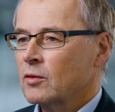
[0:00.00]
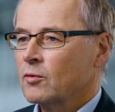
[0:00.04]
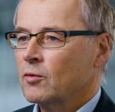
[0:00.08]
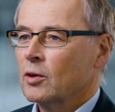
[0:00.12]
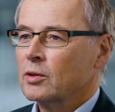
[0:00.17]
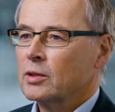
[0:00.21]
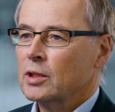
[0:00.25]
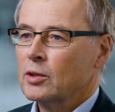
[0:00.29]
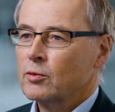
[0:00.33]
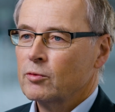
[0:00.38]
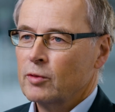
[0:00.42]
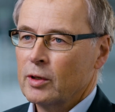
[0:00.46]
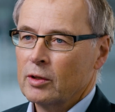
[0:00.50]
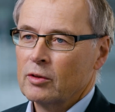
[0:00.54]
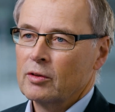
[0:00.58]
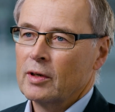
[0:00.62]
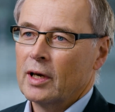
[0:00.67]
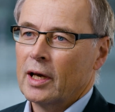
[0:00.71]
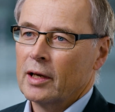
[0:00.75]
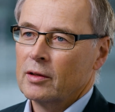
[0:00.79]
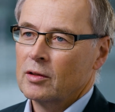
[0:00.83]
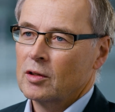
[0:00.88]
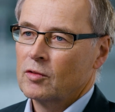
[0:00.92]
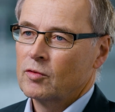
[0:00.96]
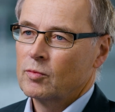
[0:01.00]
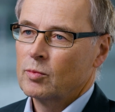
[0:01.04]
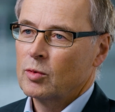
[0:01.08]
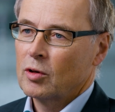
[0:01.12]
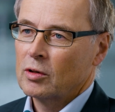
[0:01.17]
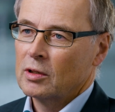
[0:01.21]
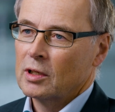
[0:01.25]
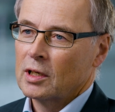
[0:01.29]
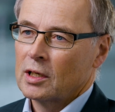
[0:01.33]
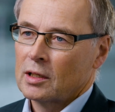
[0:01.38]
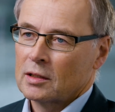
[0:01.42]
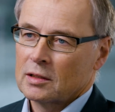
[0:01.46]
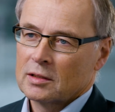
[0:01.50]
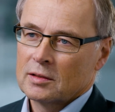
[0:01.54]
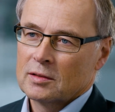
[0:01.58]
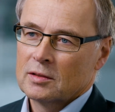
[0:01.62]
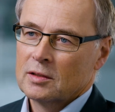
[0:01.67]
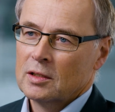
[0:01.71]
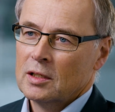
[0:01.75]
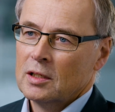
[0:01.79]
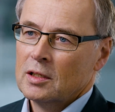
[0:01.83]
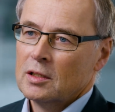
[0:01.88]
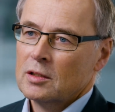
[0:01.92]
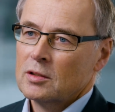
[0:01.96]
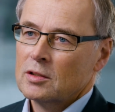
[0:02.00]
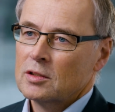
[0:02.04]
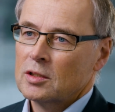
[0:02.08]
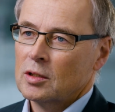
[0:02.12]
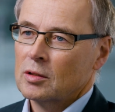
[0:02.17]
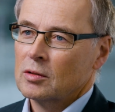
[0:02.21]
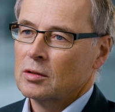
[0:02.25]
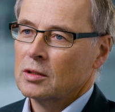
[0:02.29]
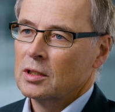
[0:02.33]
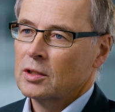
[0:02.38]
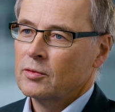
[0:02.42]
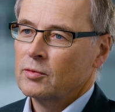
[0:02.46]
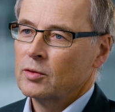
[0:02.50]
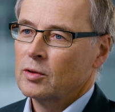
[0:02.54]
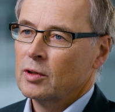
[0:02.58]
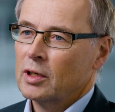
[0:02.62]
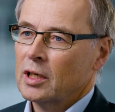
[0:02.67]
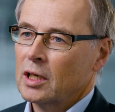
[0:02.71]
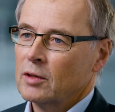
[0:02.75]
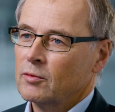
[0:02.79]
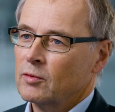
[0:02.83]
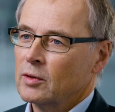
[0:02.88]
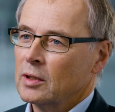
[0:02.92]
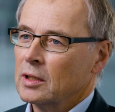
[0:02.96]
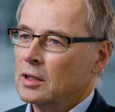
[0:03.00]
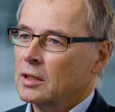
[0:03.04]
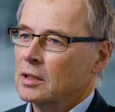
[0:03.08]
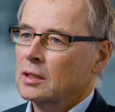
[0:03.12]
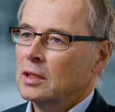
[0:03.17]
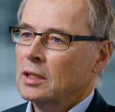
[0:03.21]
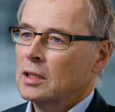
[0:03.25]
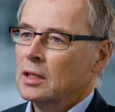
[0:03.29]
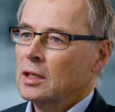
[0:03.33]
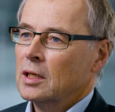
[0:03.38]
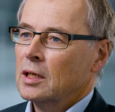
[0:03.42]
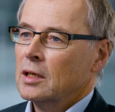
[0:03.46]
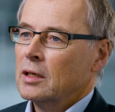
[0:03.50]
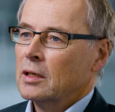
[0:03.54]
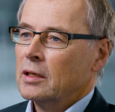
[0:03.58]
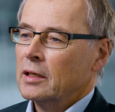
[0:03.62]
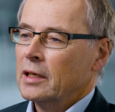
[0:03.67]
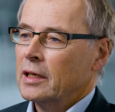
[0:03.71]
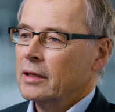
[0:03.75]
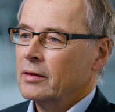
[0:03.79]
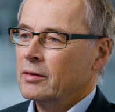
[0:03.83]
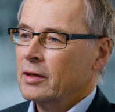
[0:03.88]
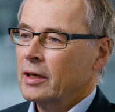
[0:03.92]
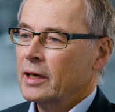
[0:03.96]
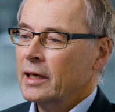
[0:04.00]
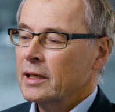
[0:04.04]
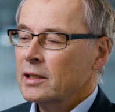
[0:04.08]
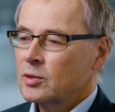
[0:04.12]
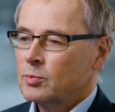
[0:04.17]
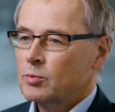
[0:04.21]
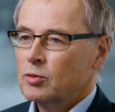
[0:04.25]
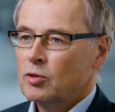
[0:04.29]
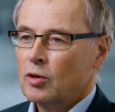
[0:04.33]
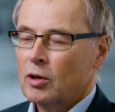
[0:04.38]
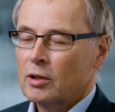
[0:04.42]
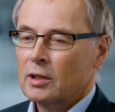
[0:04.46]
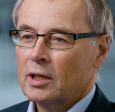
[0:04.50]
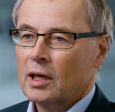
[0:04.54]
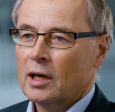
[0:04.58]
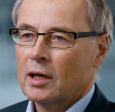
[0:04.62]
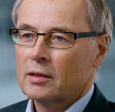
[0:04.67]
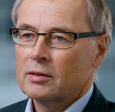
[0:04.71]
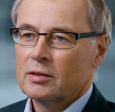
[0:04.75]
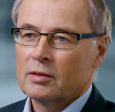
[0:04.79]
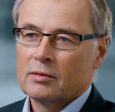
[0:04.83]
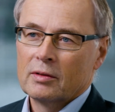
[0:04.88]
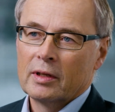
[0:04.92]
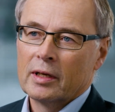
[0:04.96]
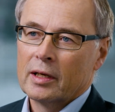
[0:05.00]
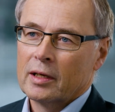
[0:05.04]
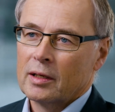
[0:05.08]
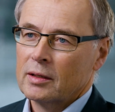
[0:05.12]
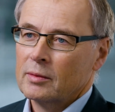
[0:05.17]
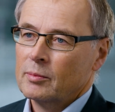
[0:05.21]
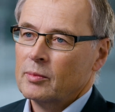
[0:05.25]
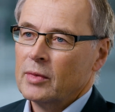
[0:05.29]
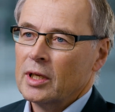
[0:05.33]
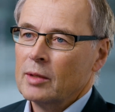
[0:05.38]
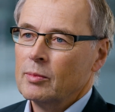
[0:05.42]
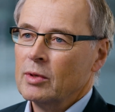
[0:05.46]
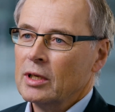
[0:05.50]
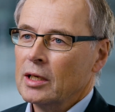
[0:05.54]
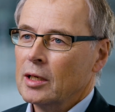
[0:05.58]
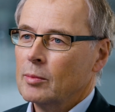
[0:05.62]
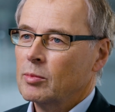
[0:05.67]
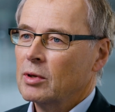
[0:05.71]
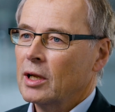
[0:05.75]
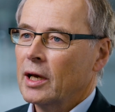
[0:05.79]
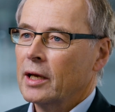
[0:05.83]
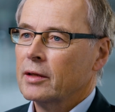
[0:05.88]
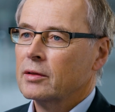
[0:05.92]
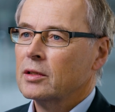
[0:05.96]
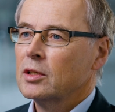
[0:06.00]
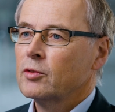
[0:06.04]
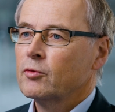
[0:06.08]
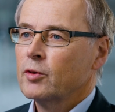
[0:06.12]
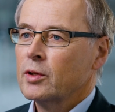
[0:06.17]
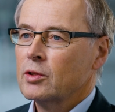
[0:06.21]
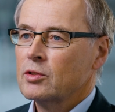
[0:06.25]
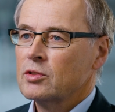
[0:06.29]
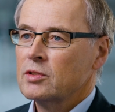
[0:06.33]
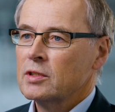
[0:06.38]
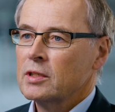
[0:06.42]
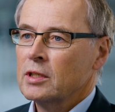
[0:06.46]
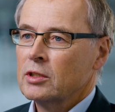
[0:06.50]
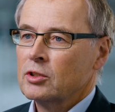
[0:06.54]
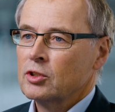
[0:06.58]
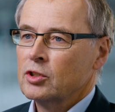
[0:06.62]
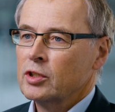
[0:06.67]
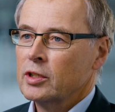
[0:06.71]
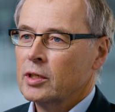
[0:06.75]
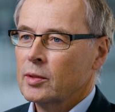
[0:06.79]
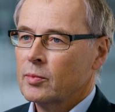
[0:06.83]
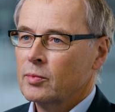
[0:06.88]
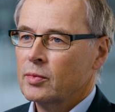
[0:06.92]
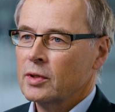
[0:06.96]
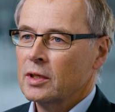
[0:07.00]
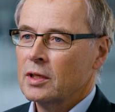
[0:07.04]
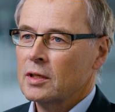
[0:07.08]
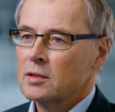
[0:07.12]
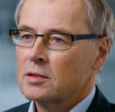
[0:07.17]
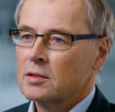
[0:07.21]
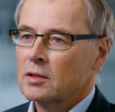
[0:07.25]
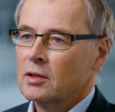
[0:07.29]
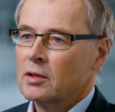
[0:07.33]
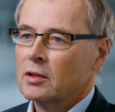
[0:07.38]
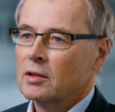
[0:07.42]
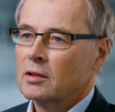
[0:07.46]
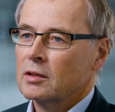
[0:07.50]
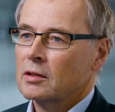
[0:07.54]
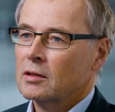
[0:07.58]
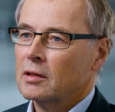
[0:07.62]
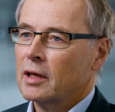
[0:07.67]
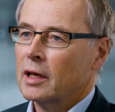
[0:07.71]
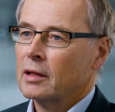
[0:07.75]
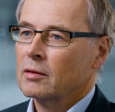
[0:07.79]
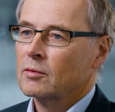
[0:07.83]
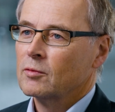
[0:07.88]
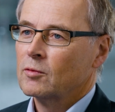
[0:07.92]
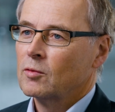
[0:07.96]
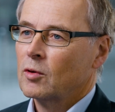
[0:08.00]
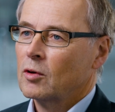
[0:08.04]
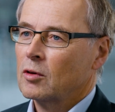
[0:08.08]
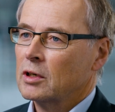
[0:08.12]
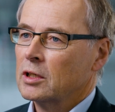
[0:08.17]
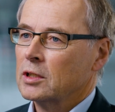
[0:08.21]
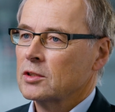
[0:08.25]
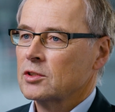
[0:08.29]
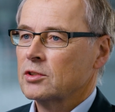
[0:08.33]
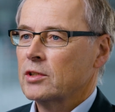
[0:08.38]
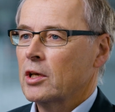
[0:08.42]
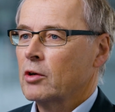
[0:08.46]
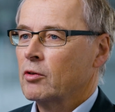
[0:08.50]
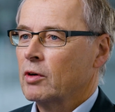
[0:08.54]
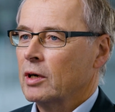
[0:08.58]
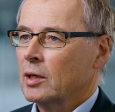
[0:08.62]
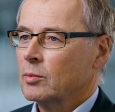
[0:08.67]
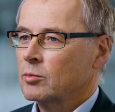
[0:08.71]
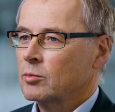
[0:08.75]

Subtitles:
for different kinds of products. So if you have an inhaled product, there may be applied different cGMPs than for a sterile